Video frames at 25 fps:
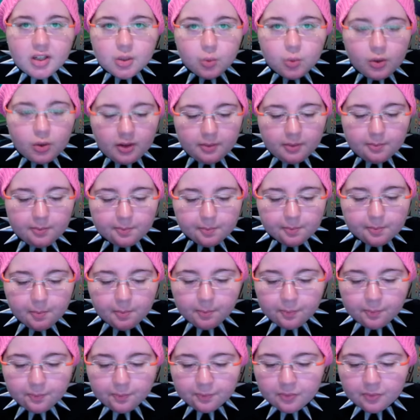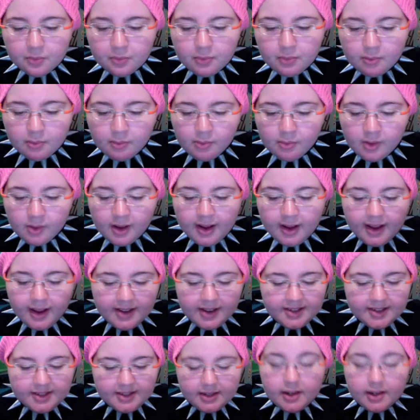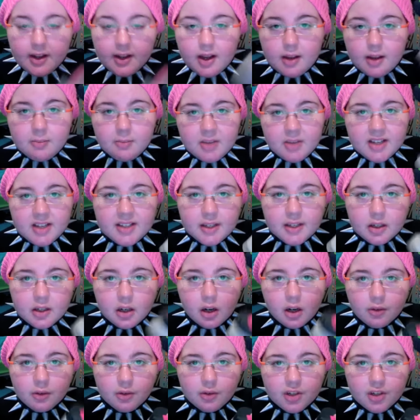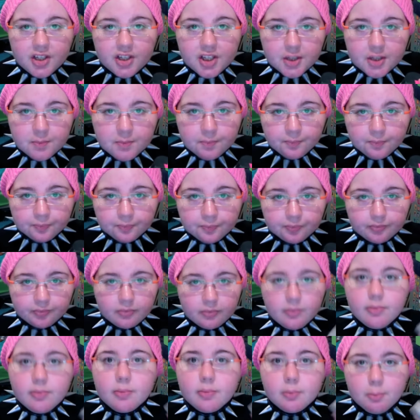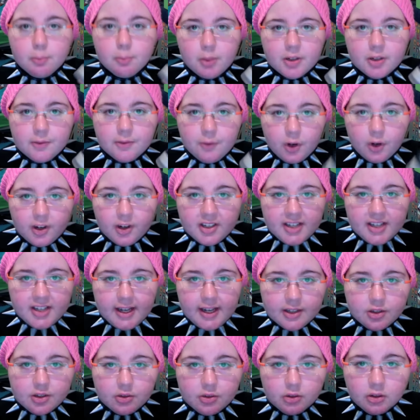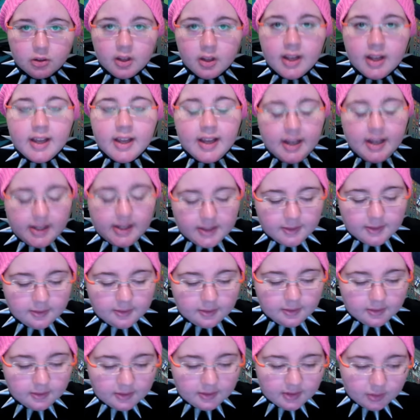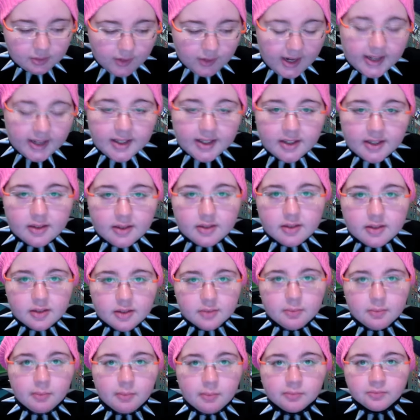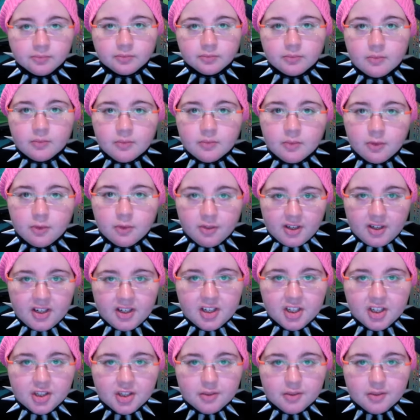one has amazing coverage, but very natural. Has a radiance finish,